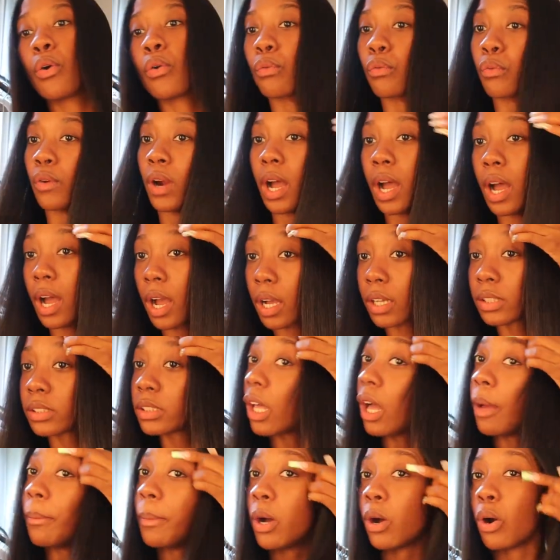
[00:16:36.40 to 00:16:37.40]
rock
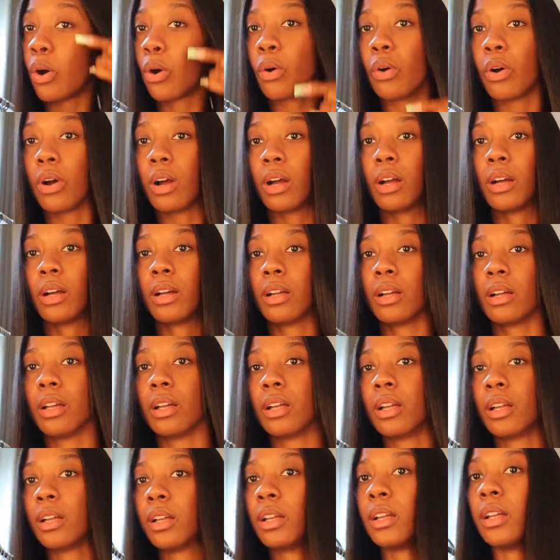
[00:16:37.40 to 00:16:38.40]
the boat
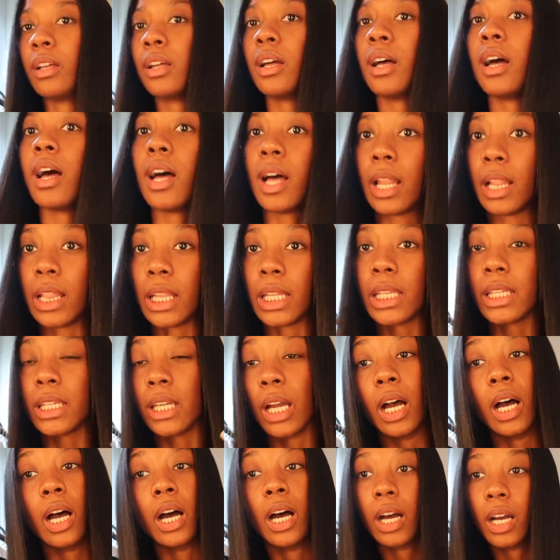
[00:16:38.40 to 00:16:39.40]

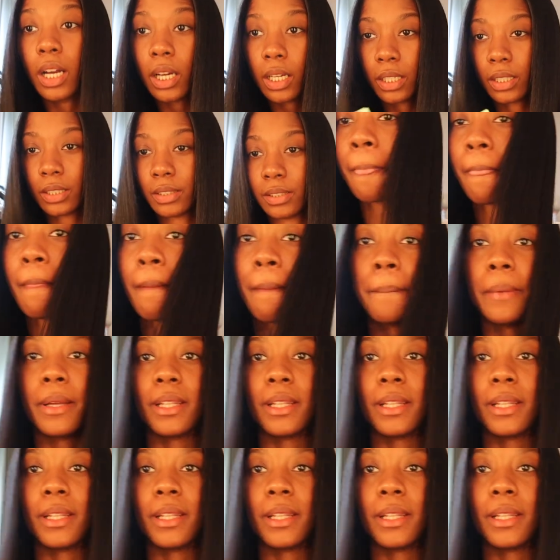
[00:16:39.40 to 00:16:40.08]
Aaliyah